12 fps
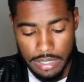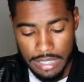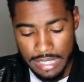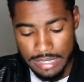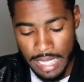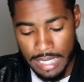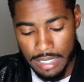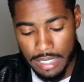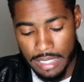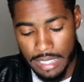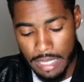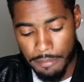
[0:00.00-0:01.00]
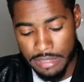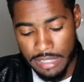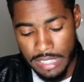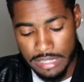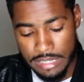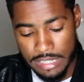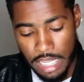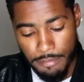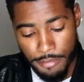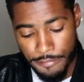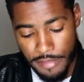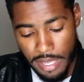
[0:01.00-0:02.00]
That's like an imitation
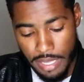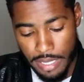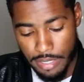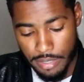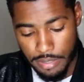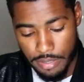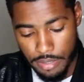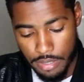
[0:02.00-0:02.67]
taper fade.